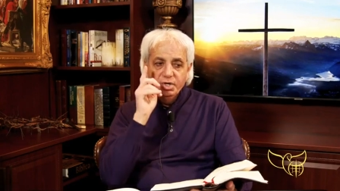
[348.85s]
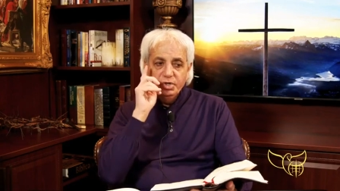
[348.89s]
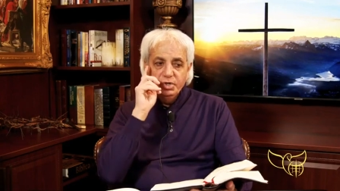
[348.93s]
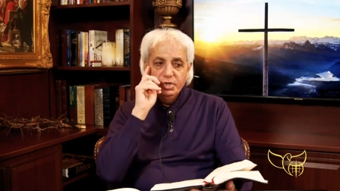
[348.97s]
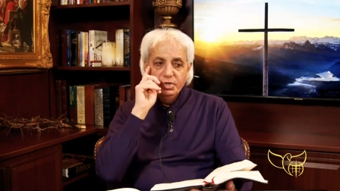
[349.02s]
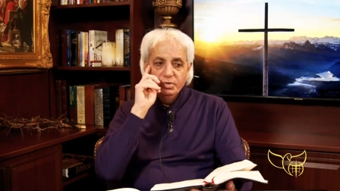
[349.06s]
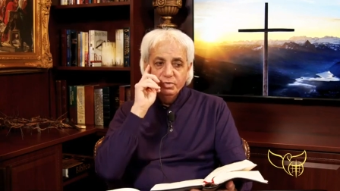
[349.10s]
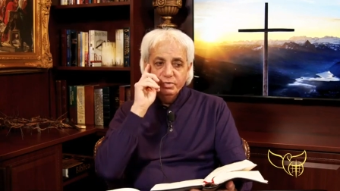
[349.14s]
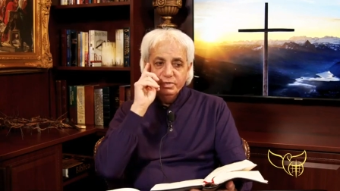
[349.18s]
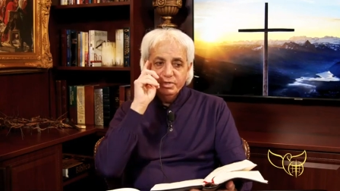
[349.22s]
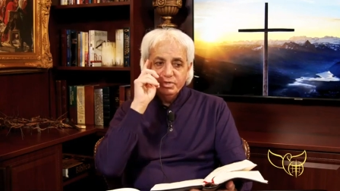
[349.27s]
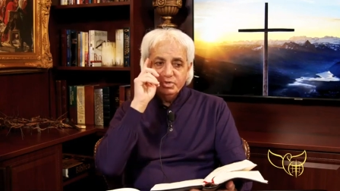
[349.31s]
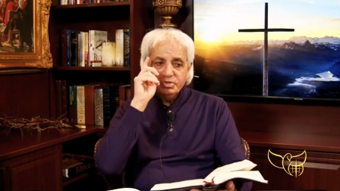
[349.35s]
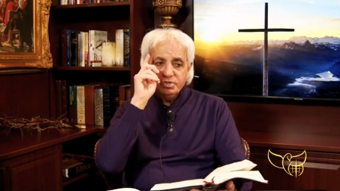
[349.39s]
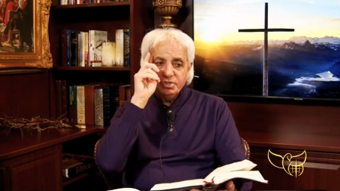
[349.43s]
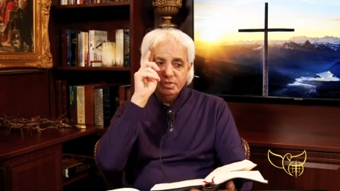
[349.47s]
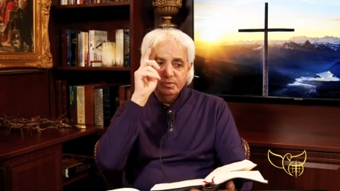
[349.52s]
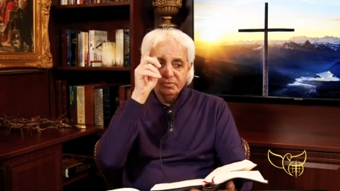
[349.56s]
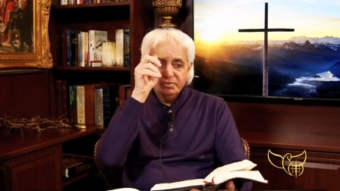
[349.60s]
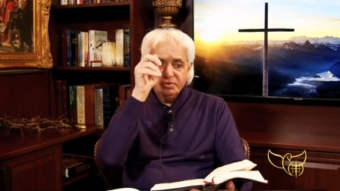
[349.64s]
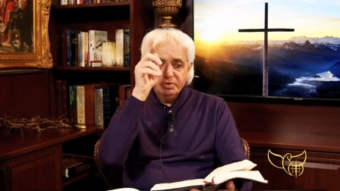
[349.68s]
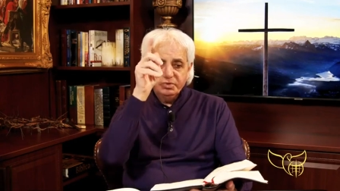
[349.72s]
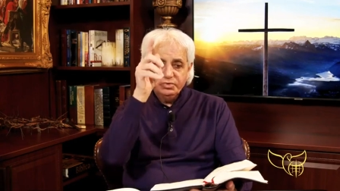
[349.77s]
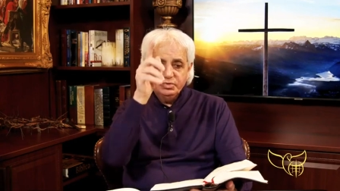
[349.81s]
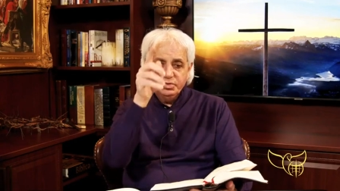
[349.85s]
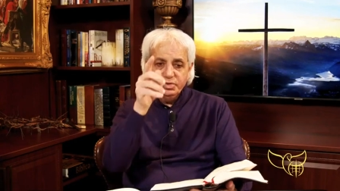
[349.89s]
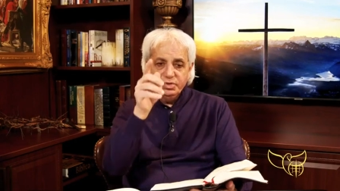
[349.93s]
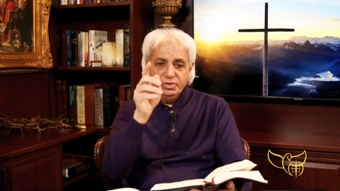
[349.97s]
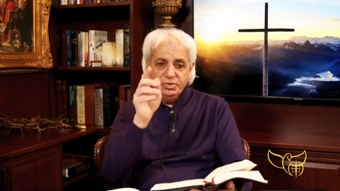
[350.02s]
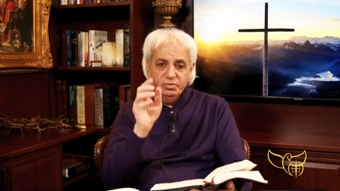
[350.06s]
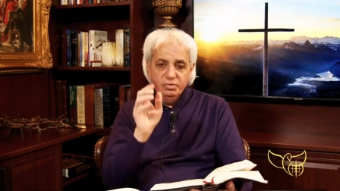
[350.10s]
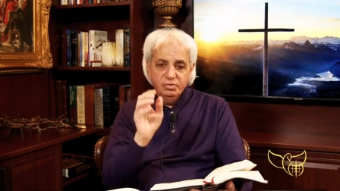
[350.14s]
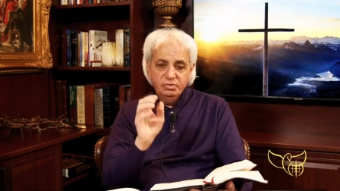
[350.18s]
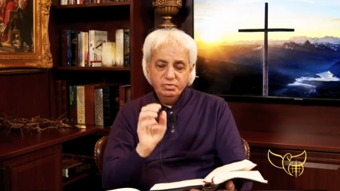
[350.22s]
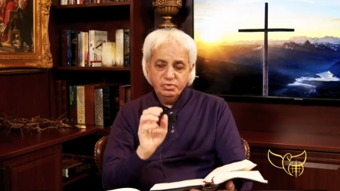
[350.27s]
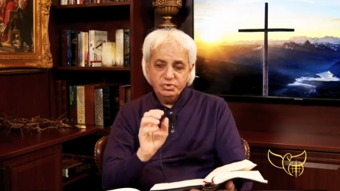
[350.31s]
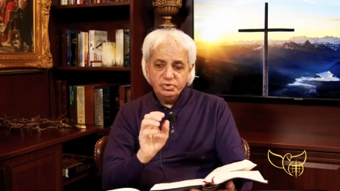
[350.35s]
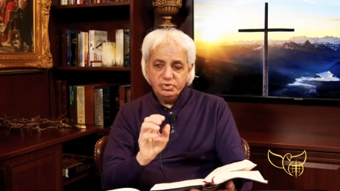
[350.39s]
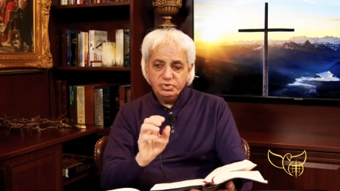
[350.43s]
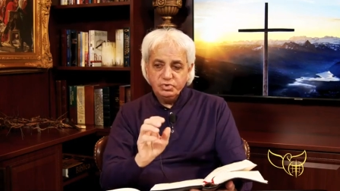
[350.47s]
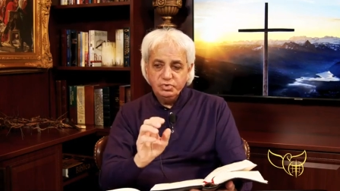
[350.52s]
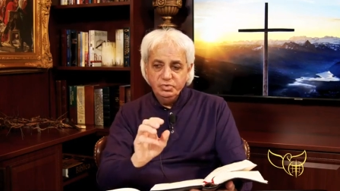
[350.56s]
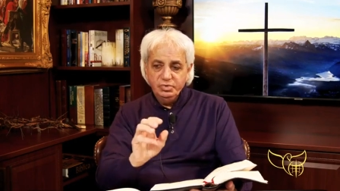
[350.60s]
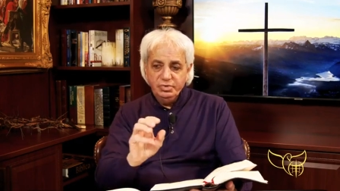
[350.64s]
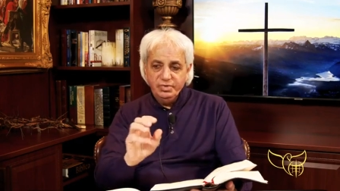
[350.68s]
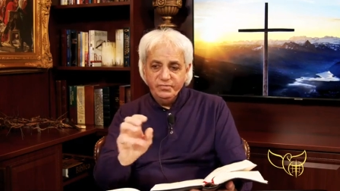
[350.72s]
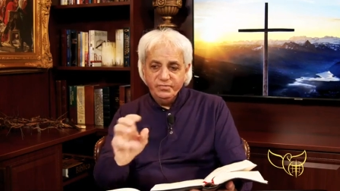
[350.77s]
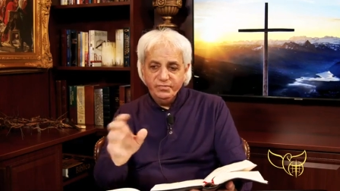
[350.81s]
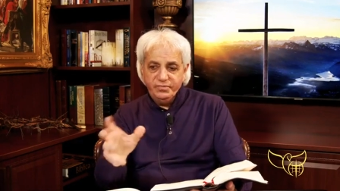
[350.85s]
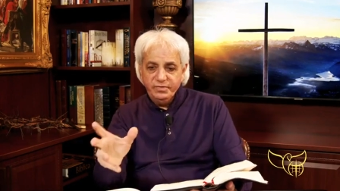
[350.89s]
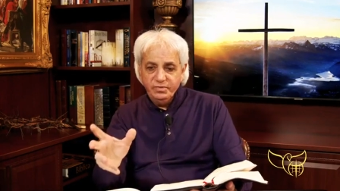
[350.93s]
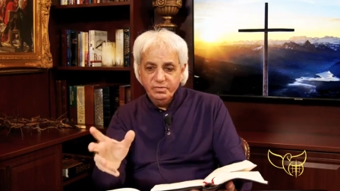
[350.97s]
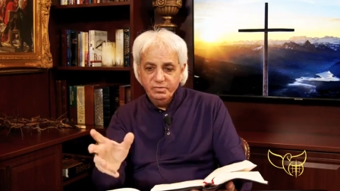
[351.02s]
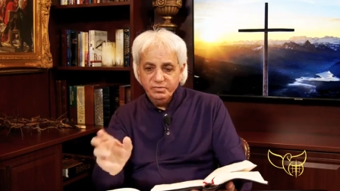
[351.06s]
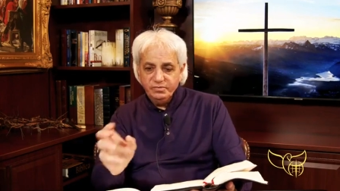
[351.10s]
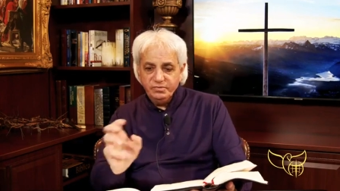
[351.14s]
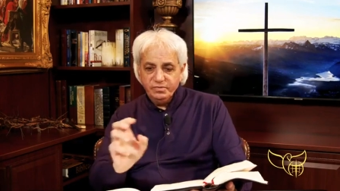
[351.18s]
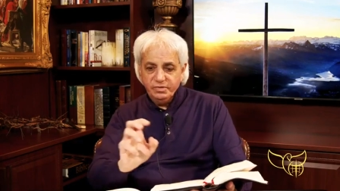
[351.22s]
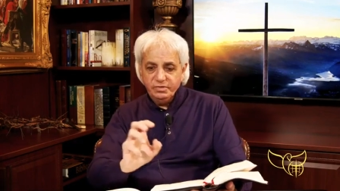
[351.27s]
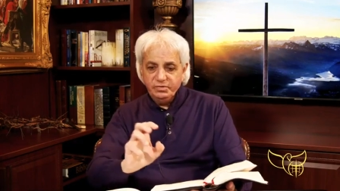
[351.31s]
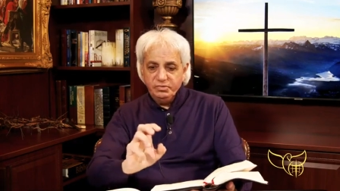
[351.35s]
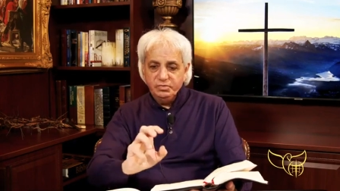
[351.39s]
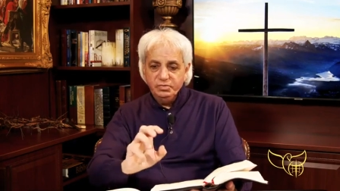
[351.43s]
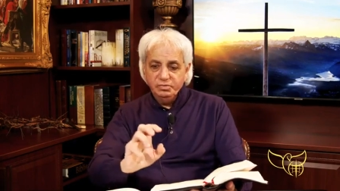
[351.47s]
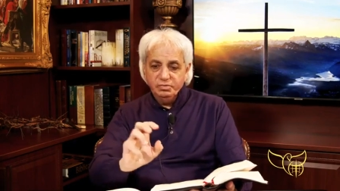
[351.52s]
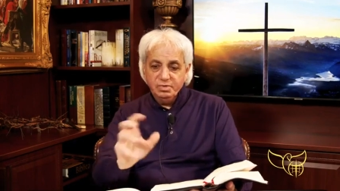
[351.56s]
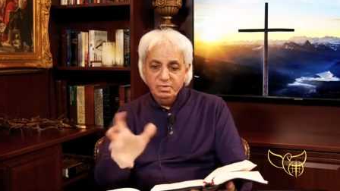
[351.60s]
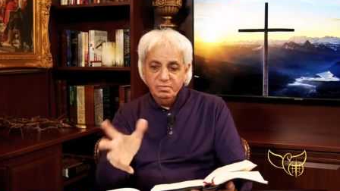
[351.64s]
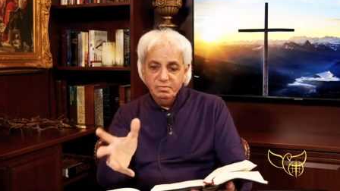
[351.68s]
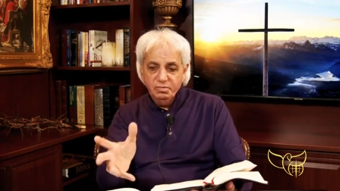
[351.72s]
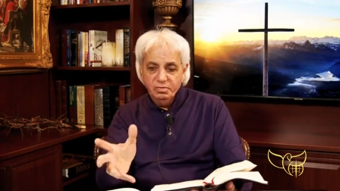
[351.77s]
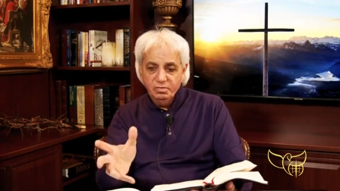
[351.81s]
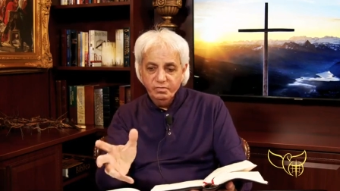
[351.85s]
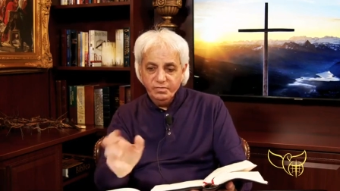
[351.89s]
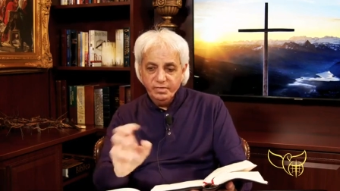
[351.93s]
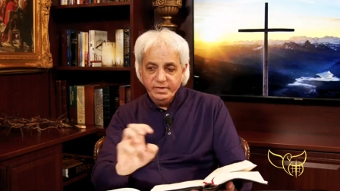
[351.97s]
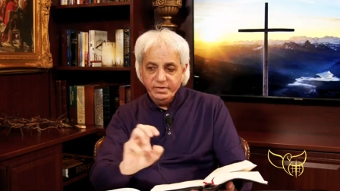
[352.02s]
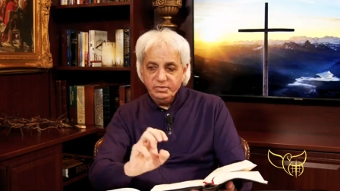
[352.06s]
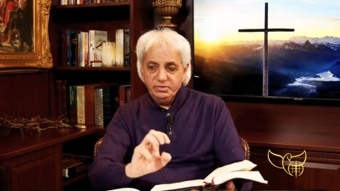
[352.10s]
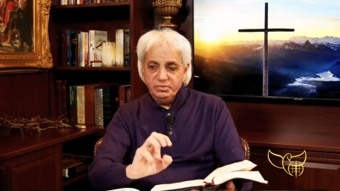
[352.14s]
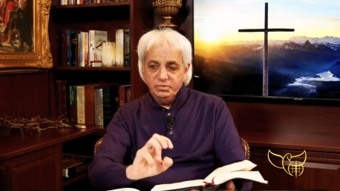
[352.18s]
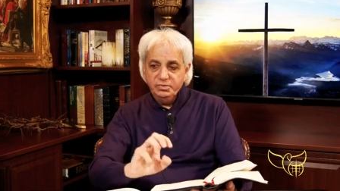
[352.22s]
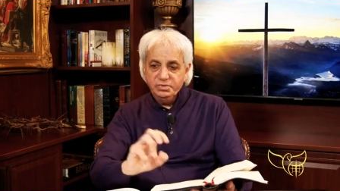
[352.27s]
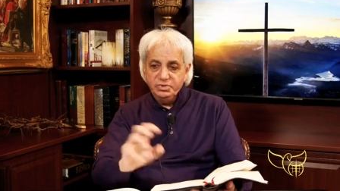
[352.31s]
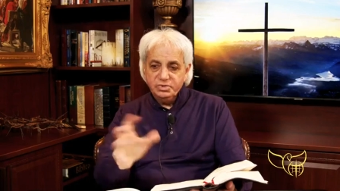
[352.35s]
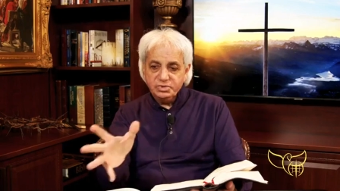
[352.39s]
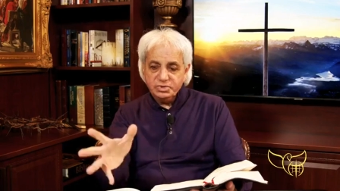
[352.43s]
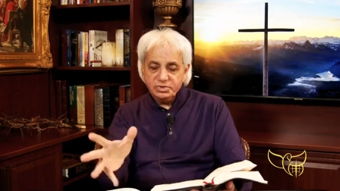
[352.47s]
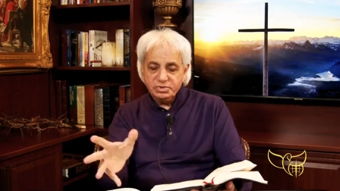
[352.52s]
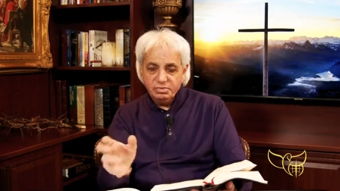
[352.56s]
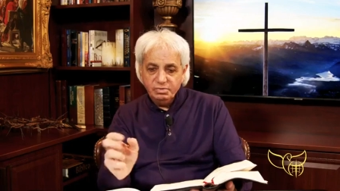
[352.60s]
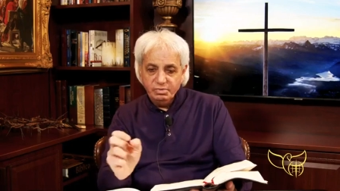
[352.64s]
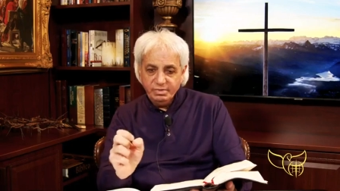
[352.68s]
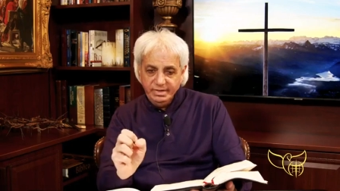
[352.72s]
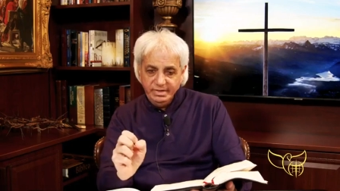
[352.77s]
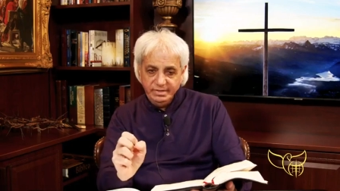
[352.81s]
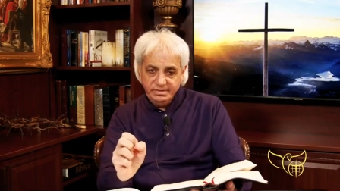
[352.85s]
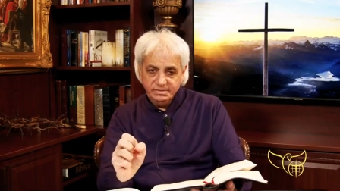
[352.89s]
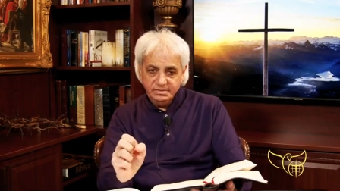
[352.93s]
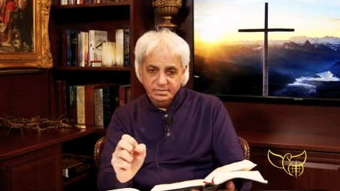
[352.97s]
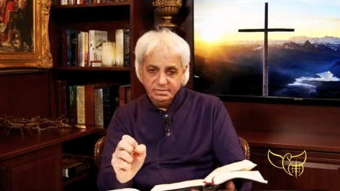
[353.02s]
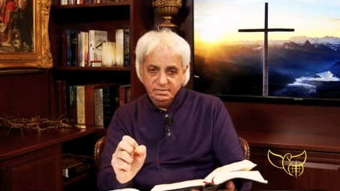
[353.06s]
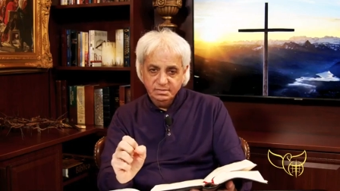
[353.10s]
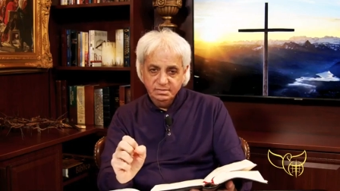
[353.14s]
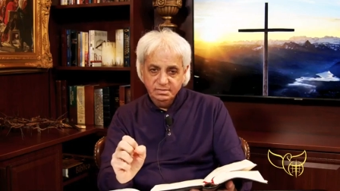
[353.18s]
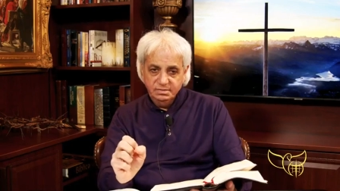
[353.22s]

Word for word: you know the scripture to use to refuse it, to remove it, to destroy it.